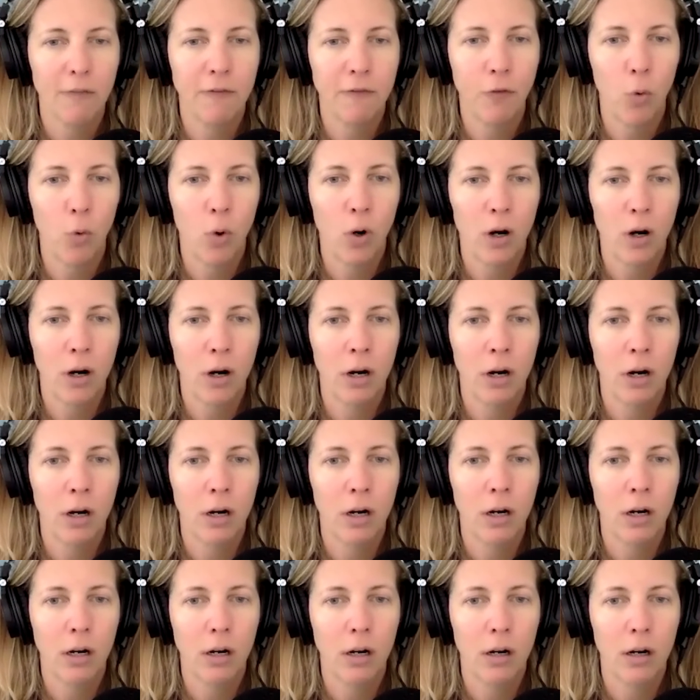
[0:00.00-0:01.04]

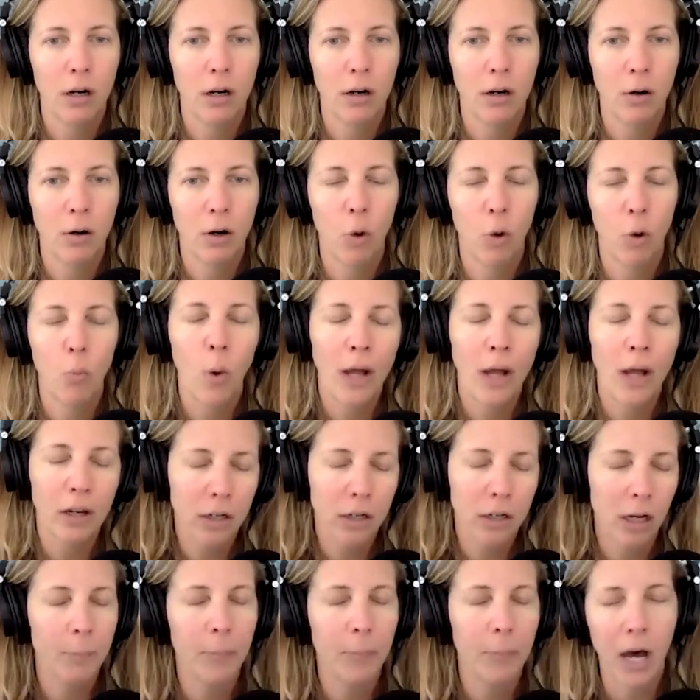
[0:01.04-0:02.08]
for a
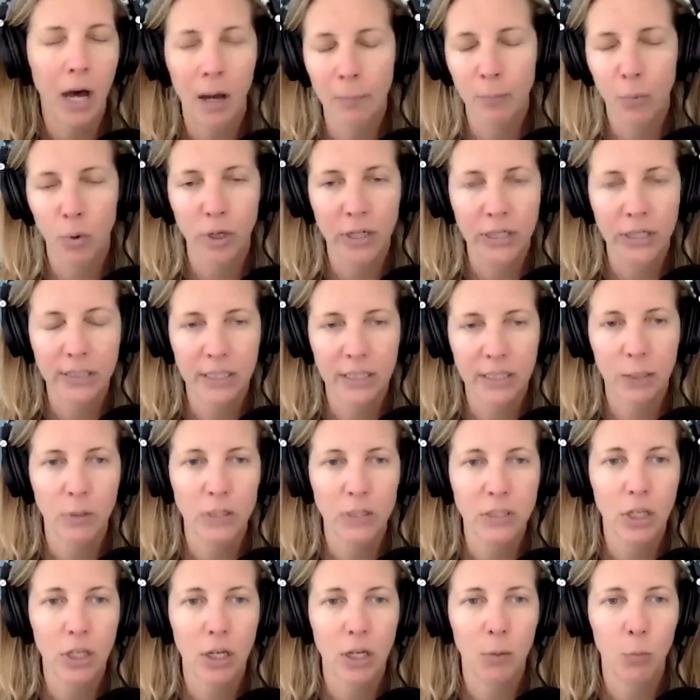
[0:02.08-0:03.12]
welcome onboarding
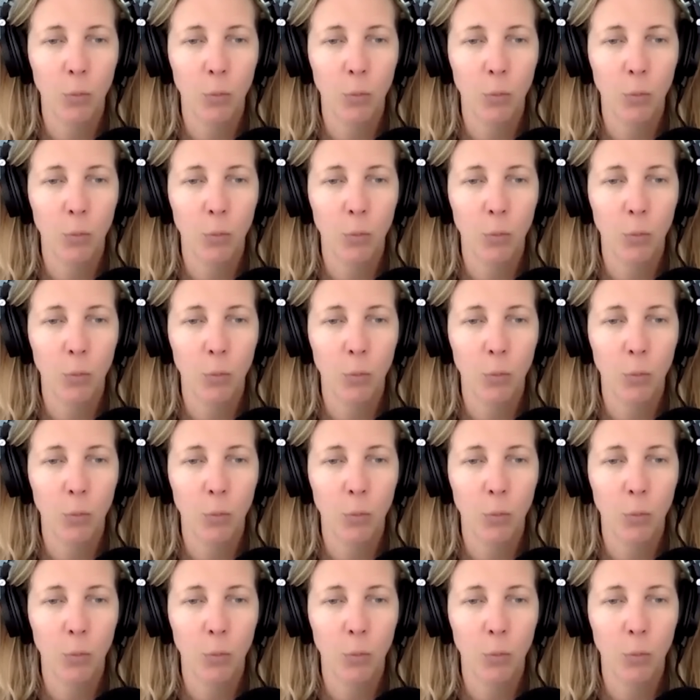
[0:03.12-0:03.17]
sequence.